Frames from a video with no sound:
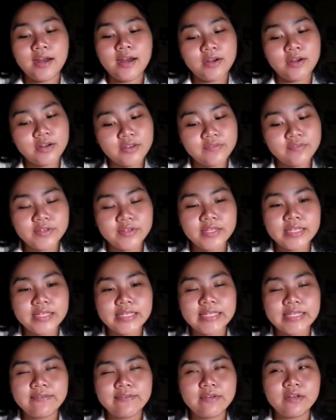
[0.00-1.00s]

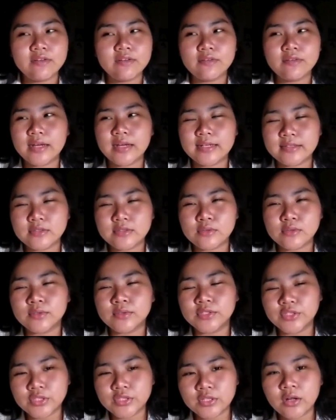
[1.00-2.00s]
giving credit to
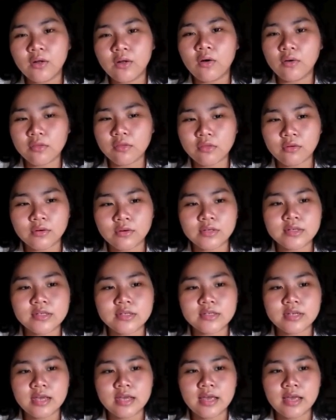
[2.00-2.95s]
original authors,